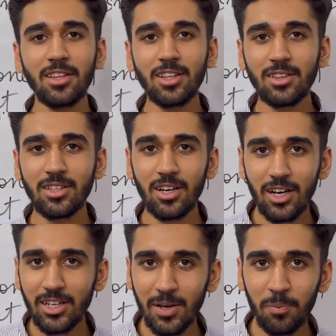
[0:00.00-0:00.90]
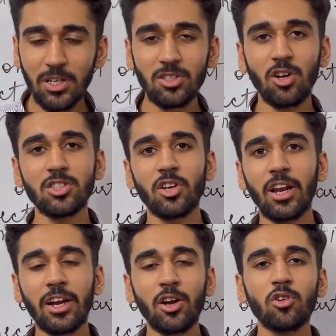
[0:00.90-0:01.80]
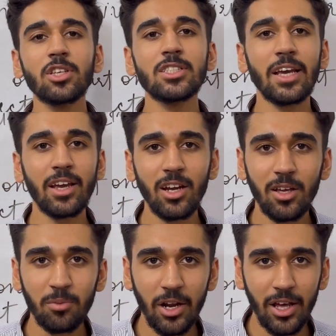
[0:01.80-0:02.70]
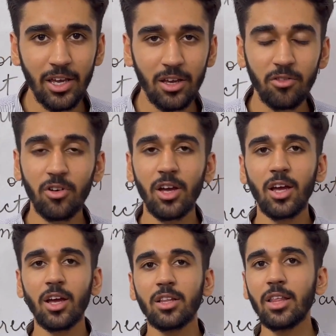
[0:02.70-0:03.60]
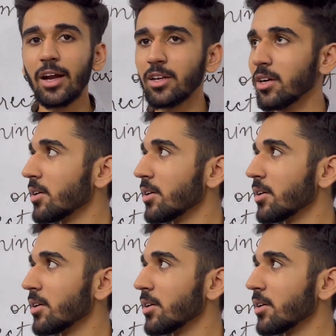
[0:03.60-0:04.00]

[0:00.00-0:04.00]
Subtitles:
the third tip is also related to the second tip that I gave, that